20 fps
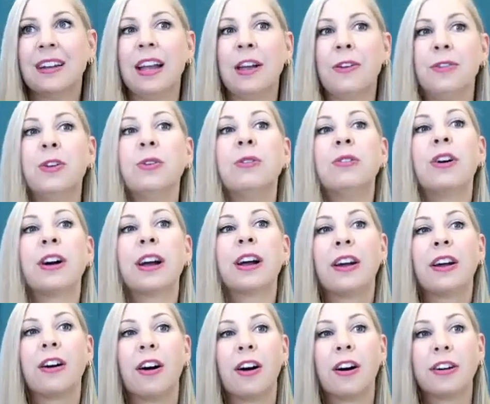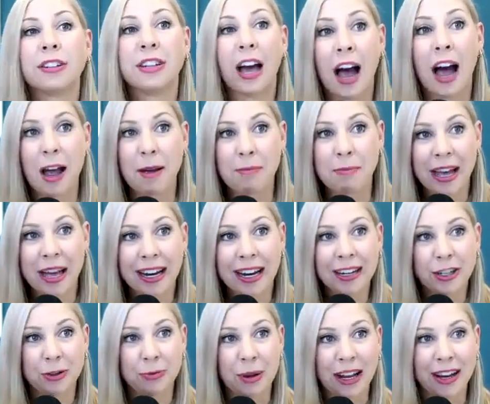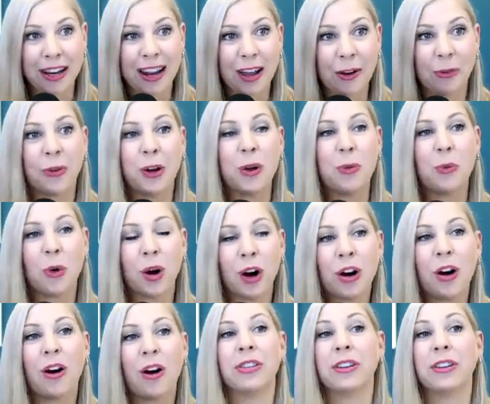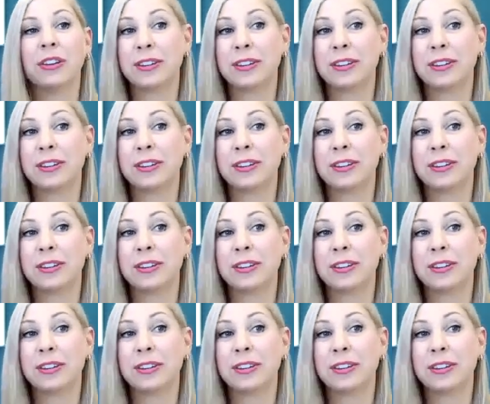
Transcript: If you look at our time management, if we work on the